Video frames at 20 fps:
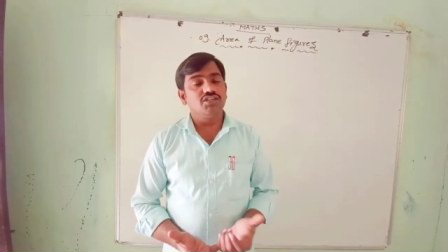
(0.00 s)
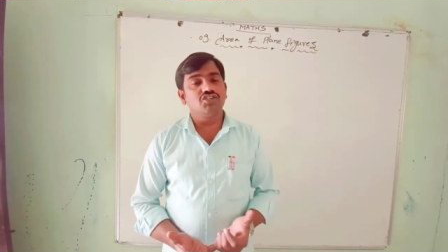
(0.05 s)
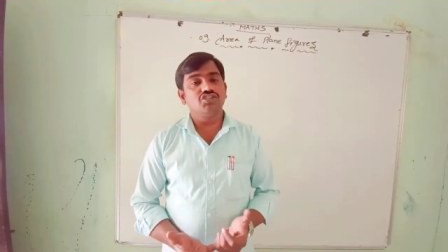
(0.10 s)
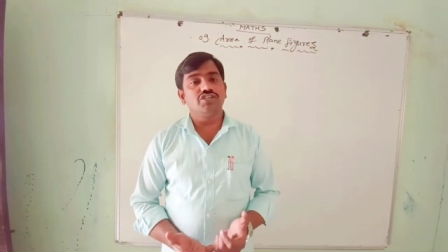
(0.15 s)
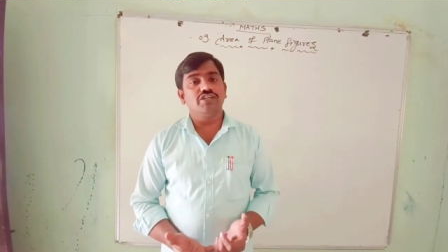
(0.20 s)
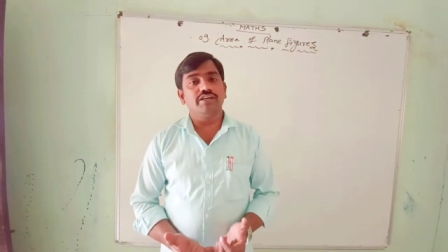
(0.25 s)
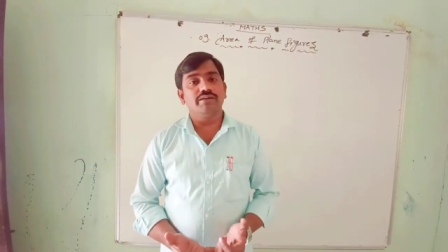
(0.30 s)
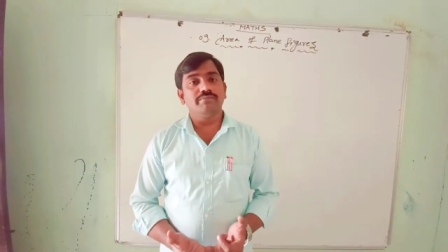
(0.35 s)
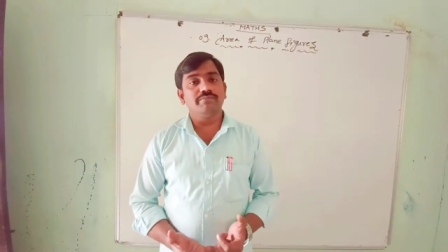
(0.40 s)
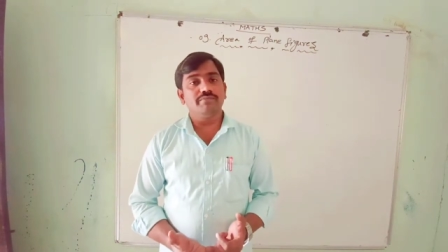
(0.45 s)

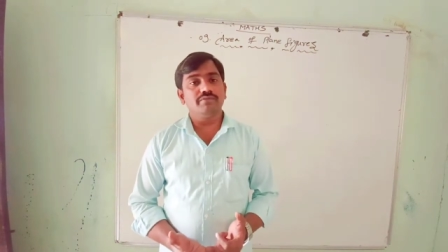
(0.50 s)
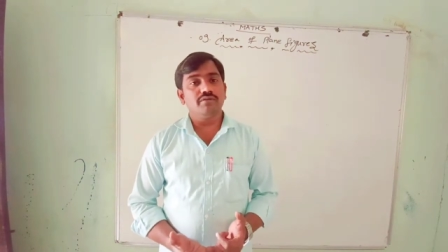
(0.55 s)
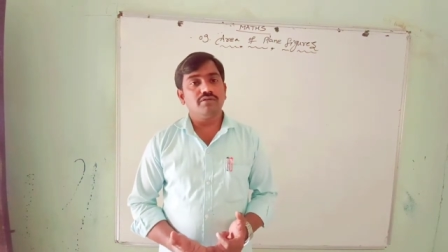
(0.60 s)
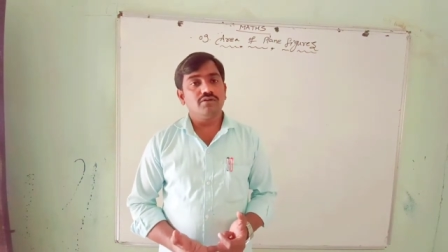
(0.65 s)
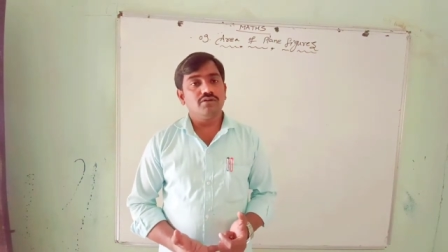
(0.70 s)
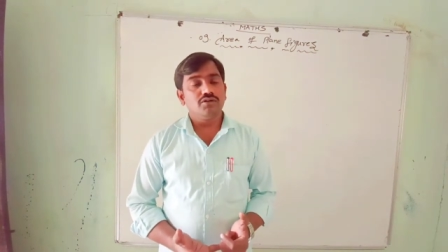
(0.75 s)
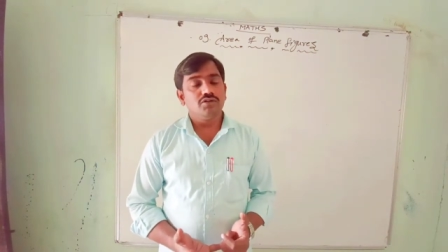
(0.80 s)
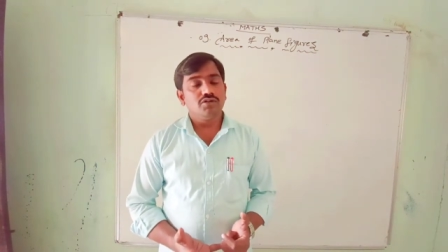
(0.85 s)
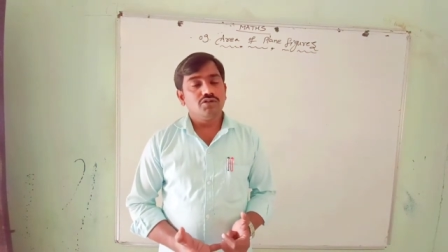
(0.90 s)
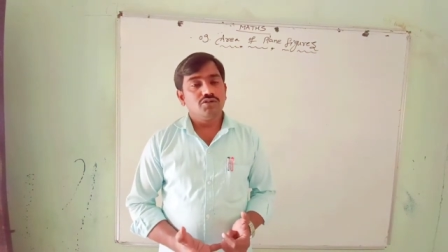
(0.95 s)

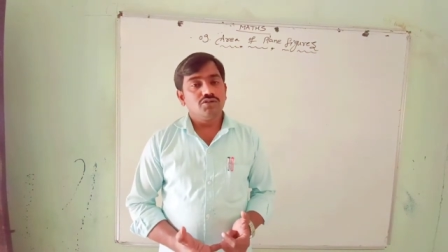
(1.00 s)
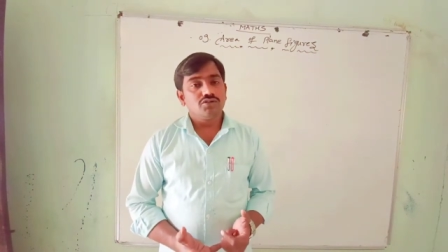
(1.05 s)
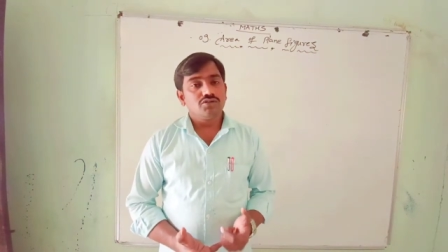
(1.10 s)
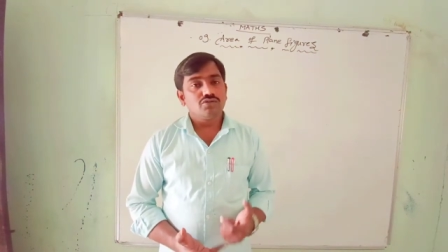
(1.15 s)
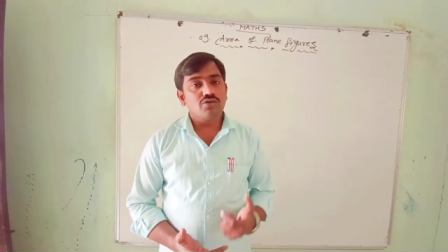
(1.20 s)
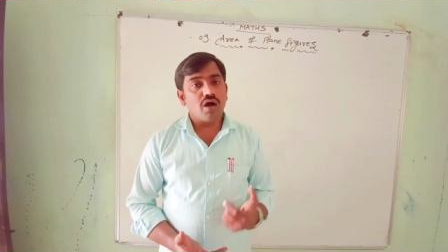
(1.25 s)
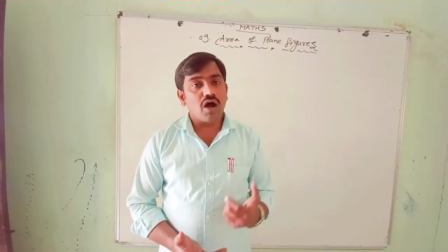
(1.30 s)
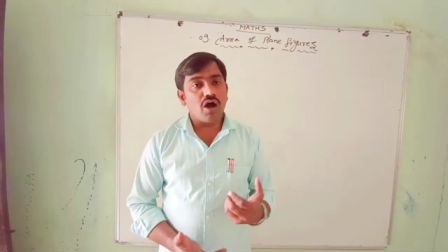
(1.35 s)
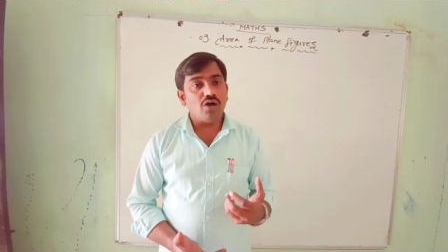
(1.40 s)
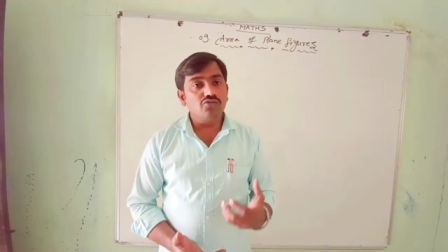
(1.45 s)
shape.
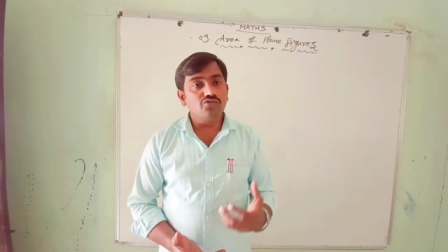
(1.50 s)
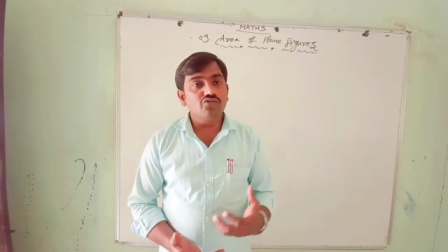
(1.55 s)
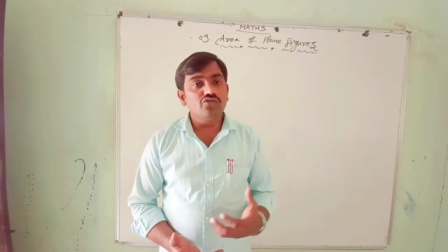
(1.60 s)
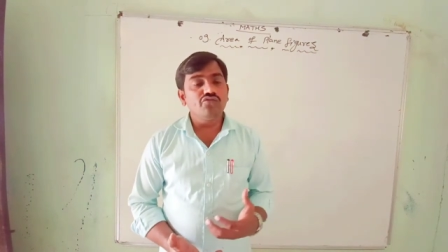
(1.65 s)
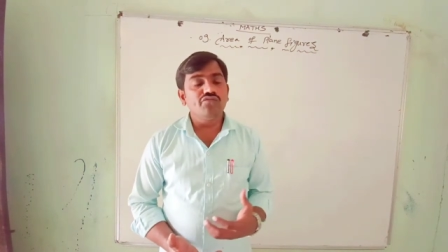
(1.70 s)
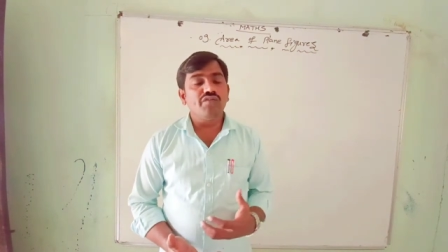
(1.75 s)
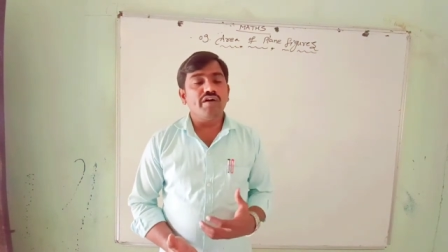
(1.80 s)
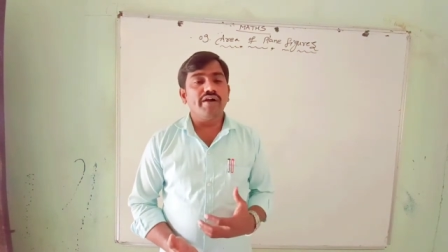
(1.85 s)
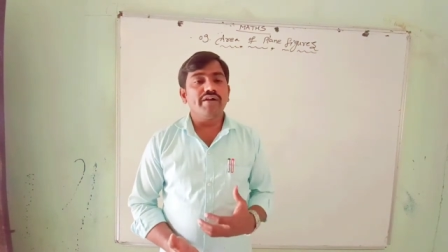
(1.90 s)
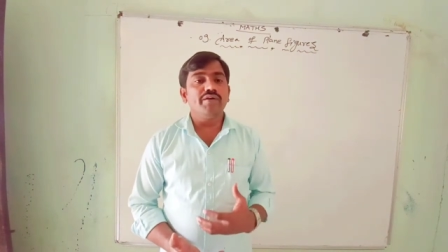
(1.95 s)
So how
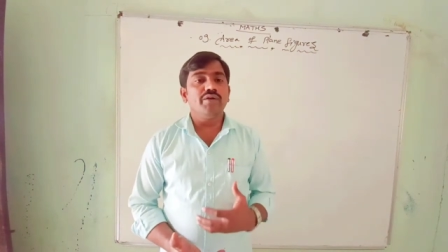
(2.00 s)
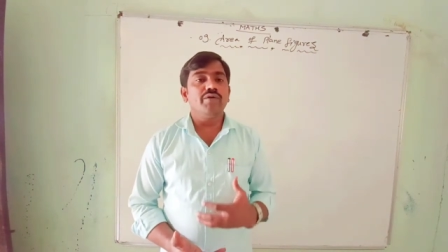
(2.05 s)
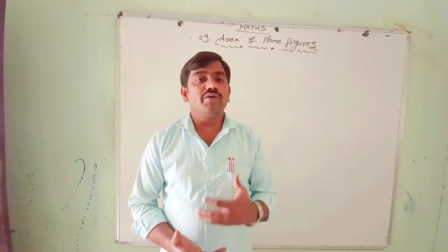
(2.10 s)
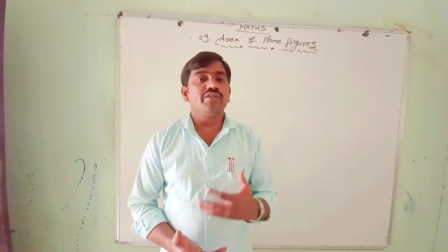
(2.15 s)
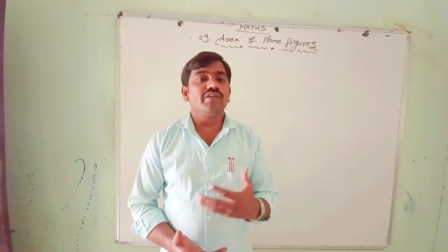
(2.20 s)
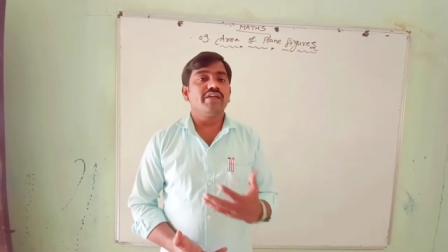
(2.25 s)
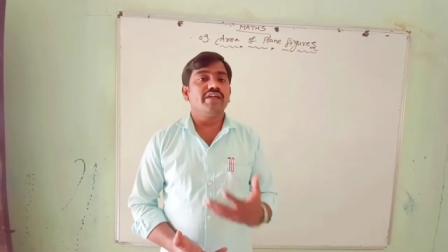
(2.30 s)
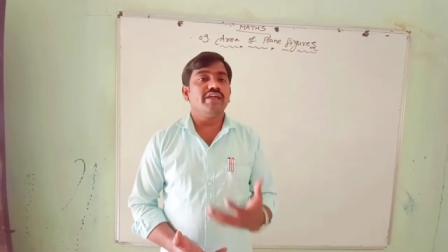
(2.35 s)
to find out the